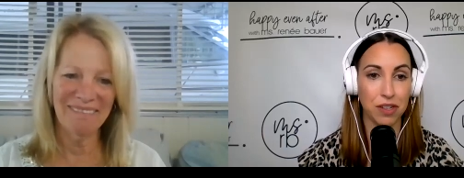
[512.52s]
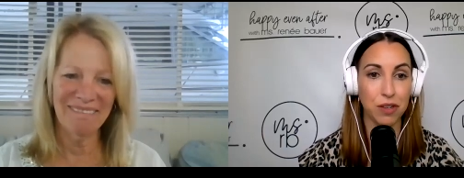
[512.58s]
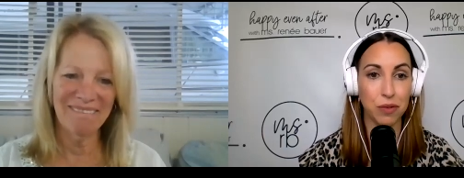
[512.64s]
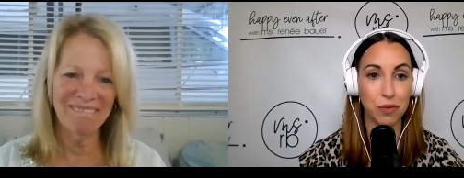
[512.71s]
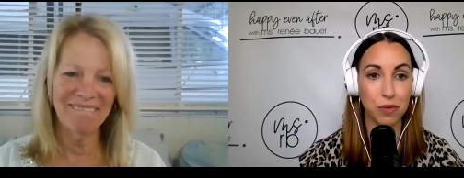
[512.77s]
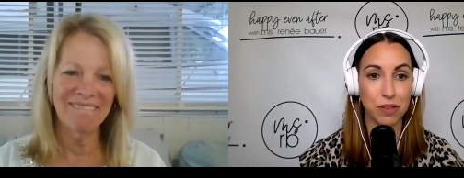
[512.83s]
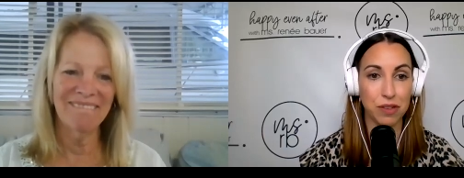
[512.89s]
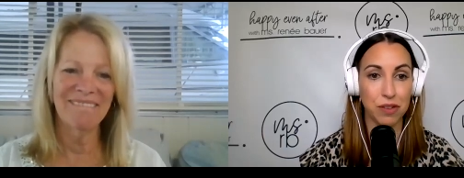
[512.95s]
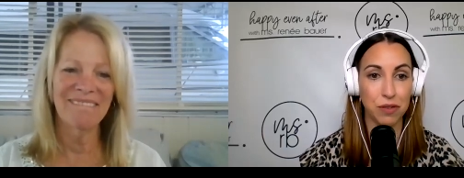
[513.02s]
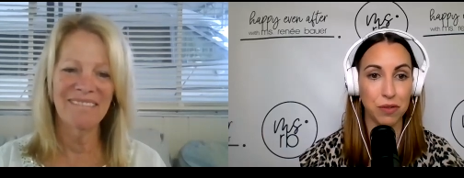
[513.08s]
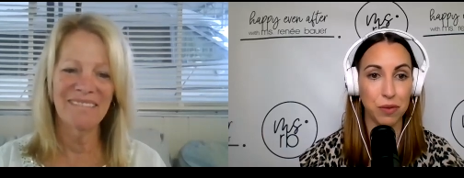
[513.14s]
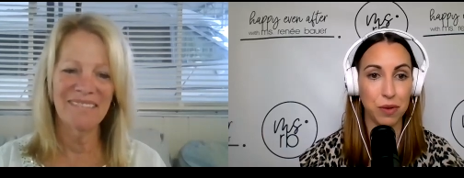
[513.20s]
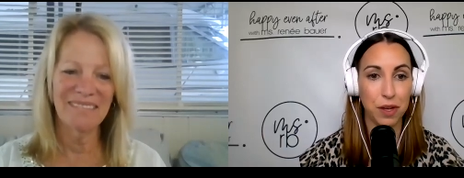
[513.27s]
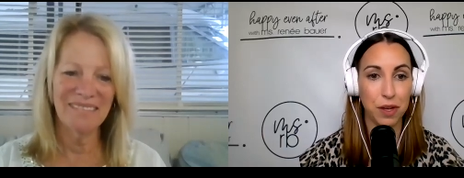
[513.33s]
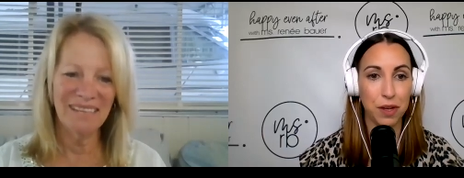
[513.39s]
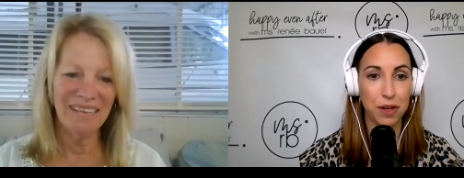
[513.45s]
Speaker 1: too
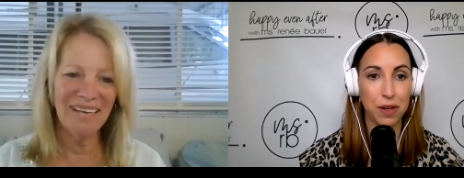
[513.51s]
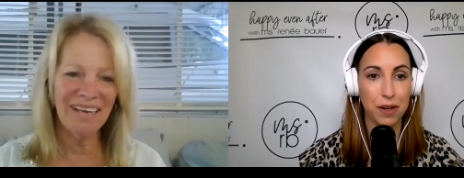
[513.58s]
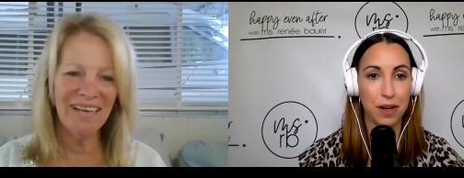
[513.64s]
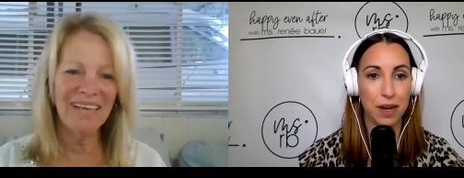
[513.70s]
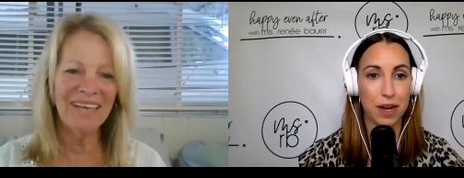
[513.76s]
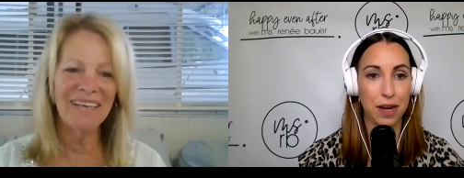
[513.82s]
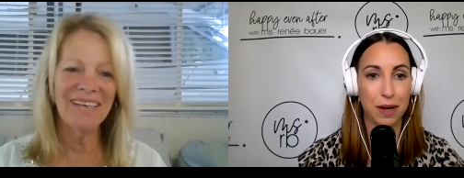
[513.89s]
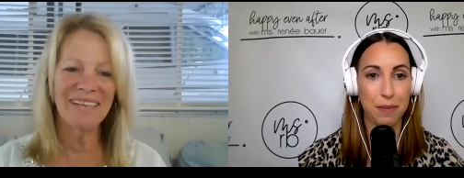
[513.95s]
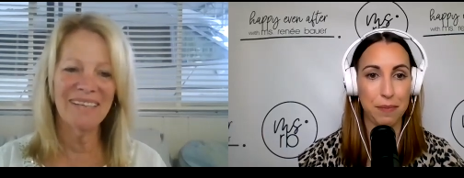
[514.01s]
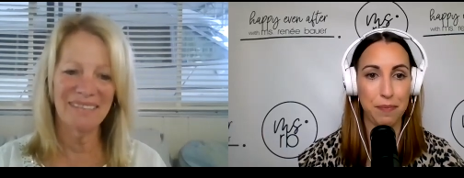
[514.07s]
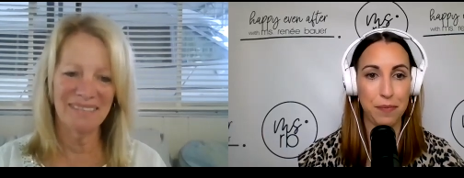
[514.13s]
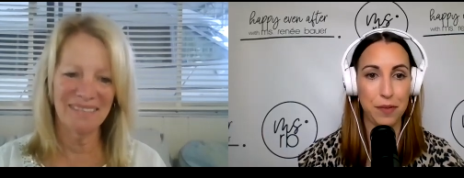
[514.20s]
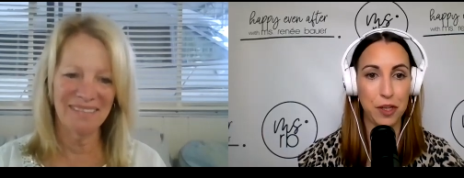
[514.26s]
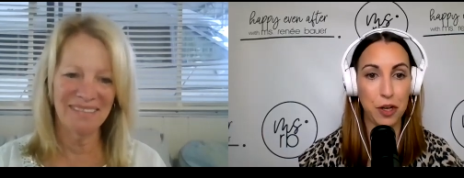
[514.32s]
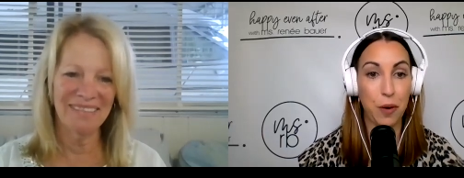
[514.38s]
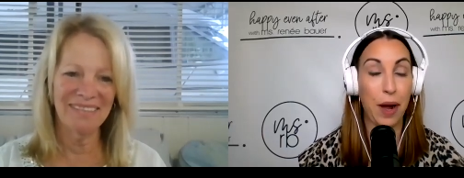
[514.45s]
to um,
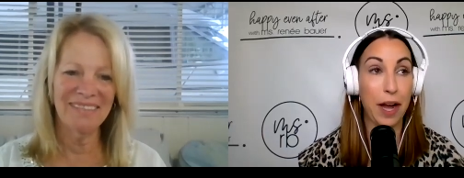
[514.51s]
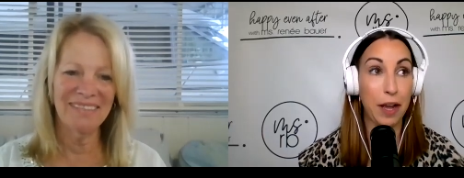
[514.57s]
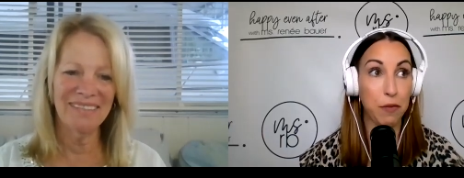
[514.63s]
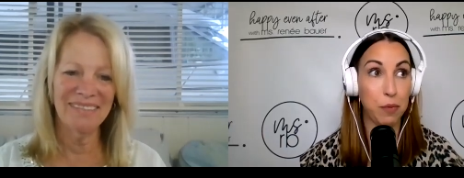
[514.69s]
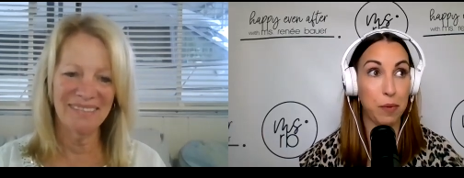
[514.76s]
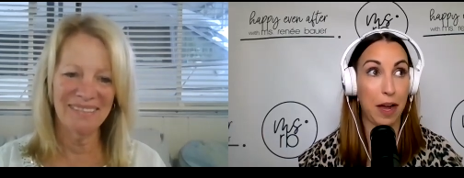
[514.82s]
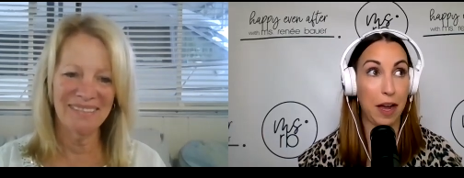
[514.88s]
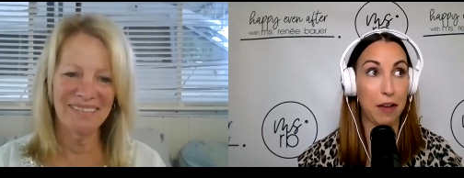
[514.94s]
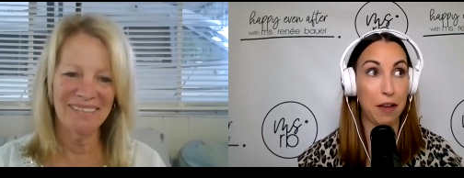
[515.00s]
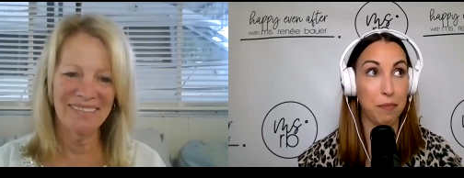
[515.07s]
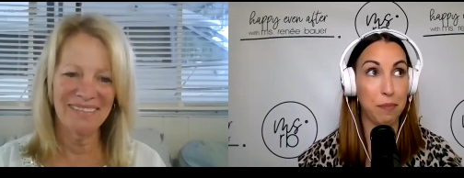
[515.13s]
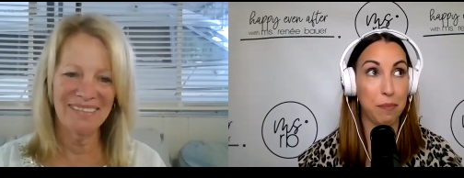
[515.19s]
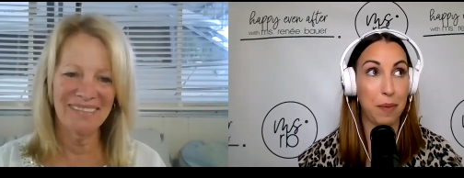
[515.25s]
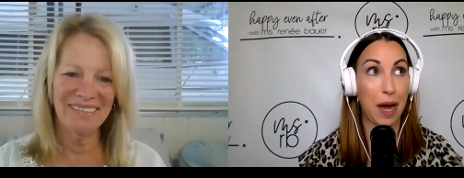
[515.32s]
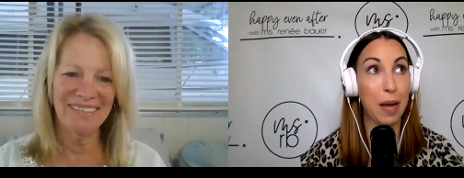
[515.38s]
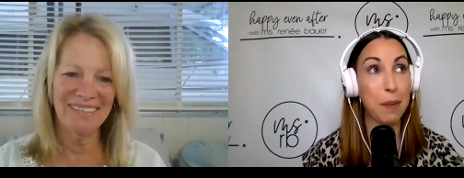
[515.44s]
you know i've i
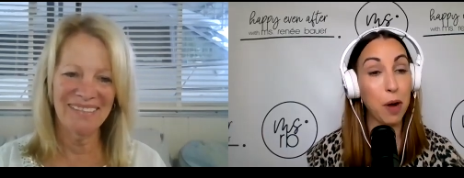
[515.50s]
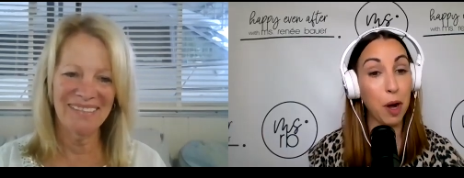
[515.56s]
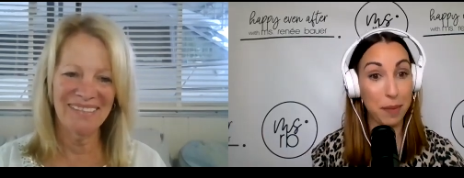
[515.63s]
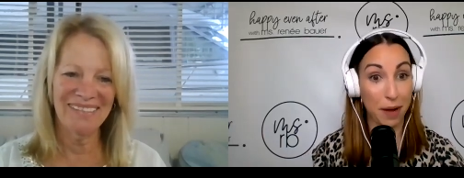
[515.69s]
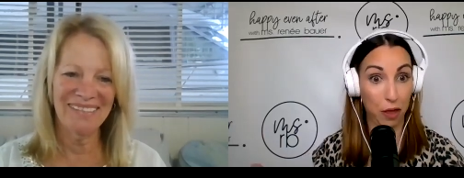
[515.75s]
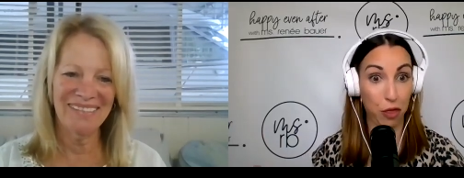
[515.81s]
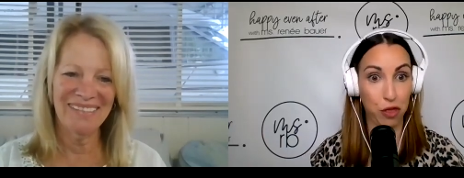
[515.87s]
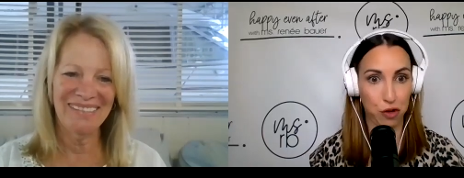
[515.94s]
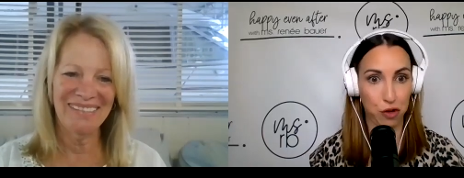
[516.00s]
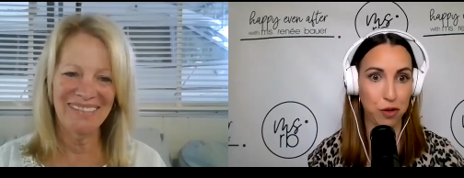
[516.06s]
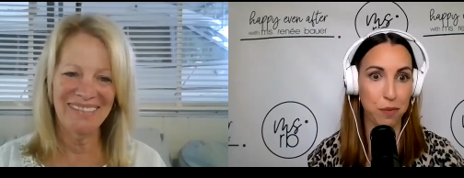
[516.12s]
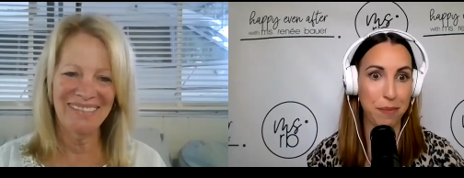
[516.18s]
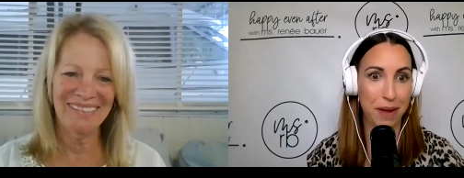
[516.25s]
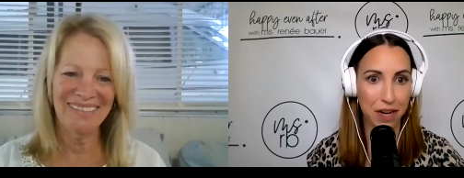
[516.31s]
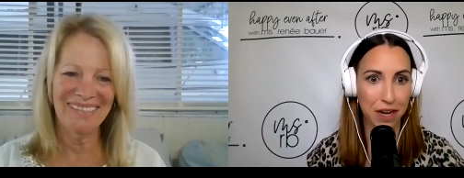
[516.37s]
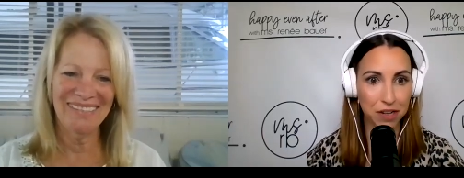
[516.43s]
i'm on my
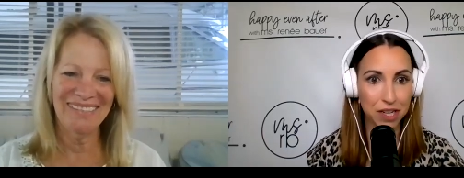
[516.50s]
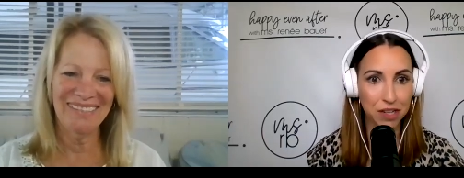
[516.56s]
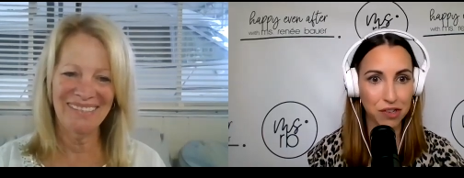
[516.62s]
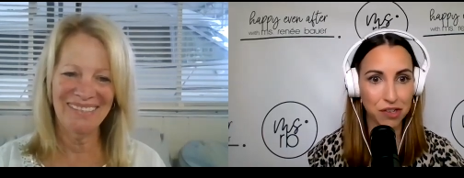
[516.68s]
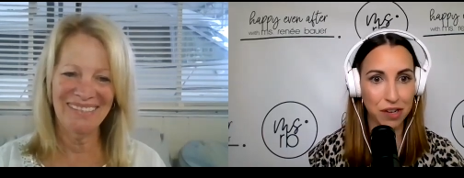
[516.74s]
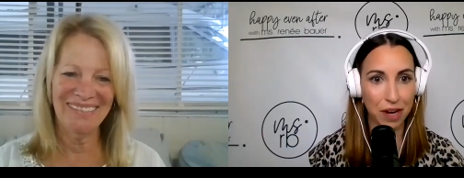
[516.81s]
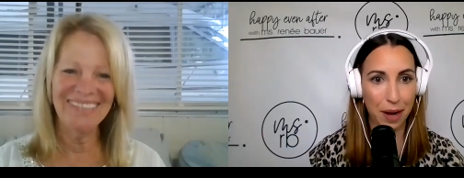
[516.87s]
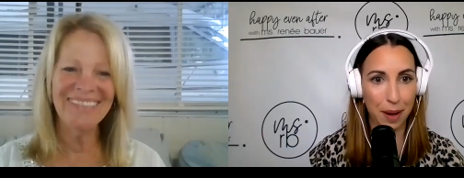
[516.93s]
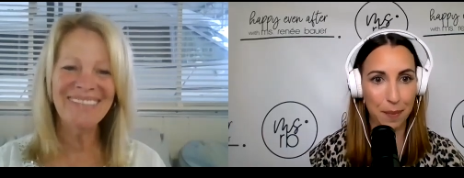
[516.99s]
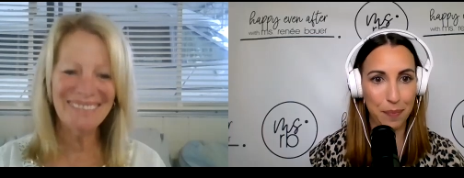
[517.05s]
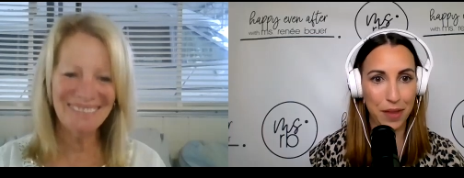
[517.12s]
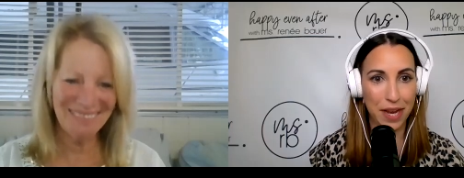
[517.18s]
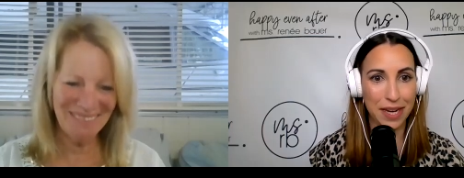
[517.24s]
third marriage um,